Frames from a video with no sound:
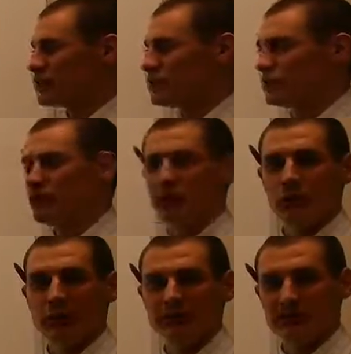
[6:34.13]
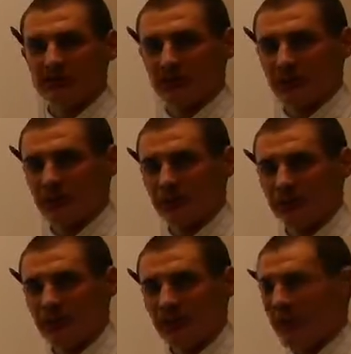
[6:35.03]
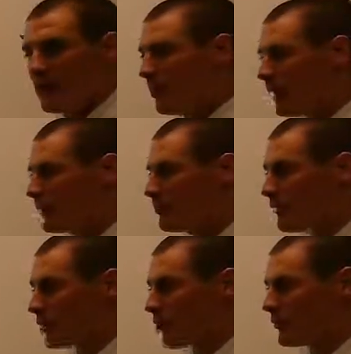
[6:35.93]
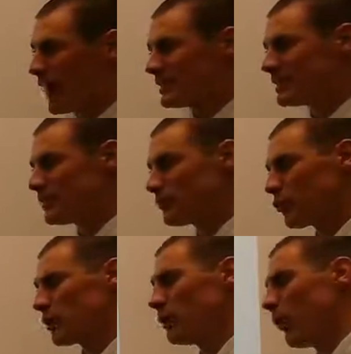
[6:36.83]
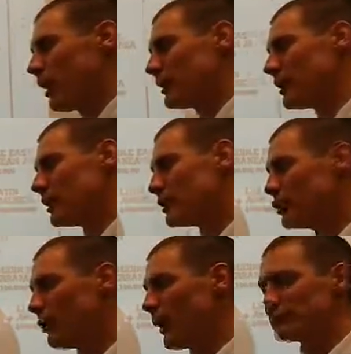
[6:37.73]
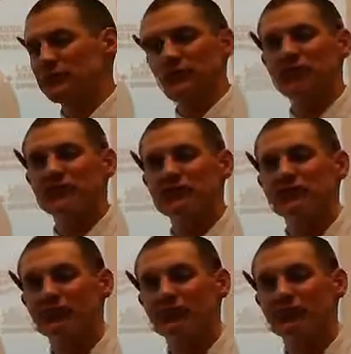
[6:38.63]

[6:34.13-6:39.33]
to the USSR. By the middle of 1941, the U.S. freezes